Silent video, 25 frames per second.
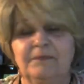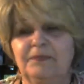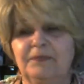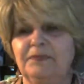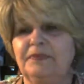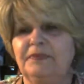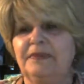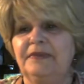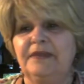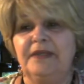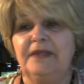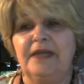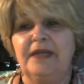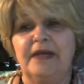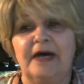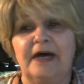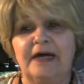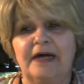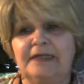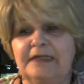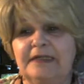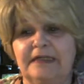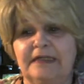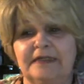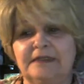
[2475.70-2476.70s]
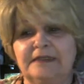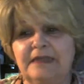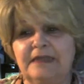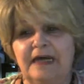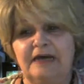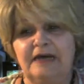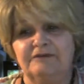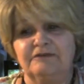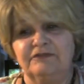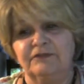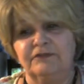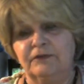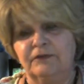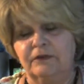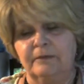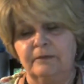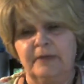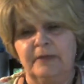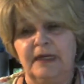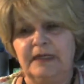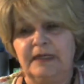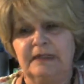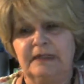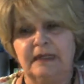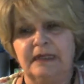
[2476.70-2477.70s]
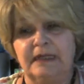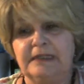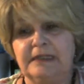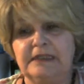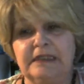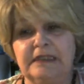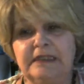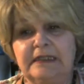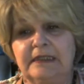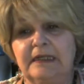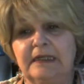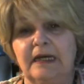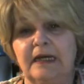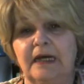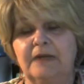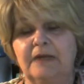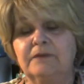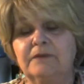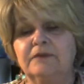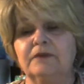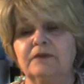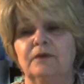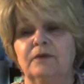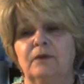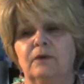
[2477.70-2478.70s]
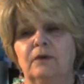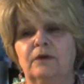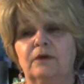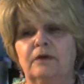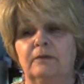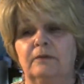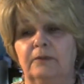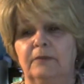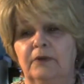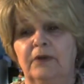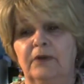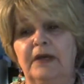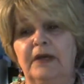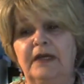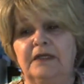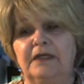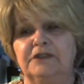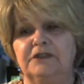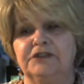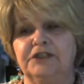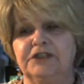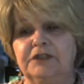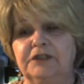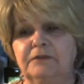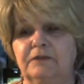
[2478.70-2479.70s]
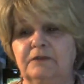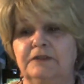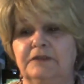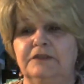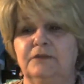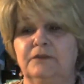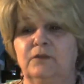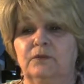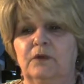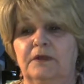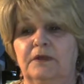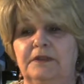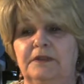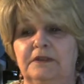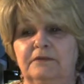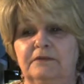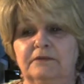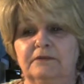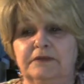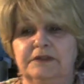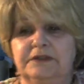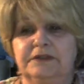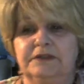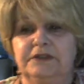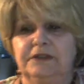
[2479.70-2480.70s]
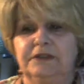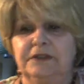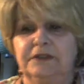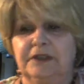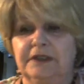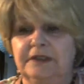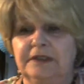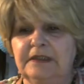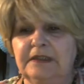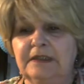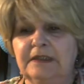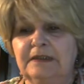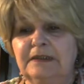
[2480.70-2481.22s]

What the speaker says: not in that format. I didn't. I was horrible. Angie was the one that was good.